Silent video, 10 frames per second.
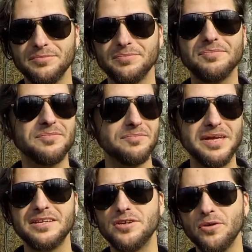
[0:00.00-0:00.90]
to
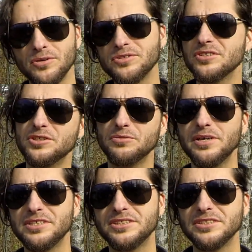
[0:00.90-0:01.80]
make your
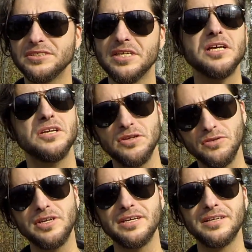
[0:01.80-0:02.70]
situation
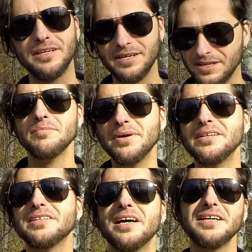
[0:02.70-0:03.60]
unique.
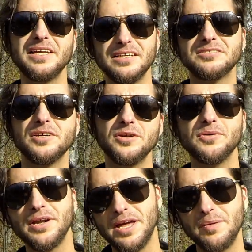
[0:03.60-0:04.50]
But I can tell you
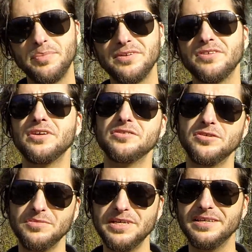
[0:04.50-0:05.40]
what happened
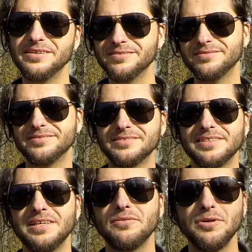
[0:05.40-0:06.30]
to me
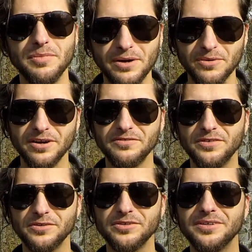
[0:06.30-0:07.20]
when my water
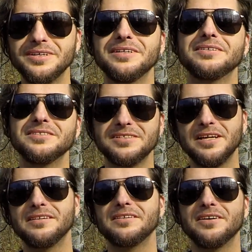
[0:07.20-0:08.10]
filter
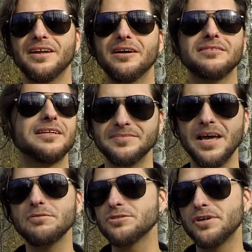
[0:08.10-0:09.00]
decided to cut out.
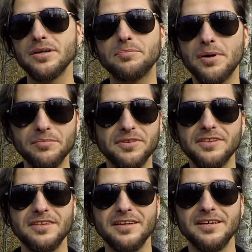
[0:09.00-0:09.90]
I was trying to pump the
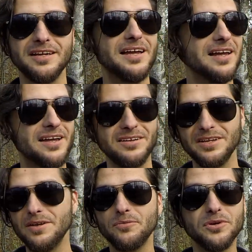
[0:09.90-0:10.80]
thing and
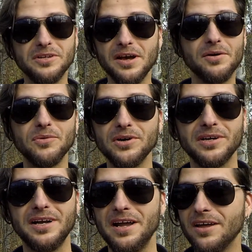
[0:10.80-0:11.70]
it would not work
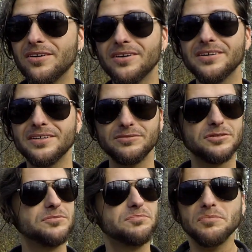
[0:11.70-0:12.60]
at all. It was
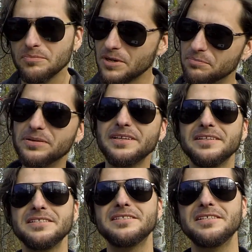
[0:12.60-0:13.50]

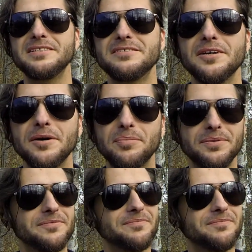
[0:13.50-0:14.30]
completely seized up,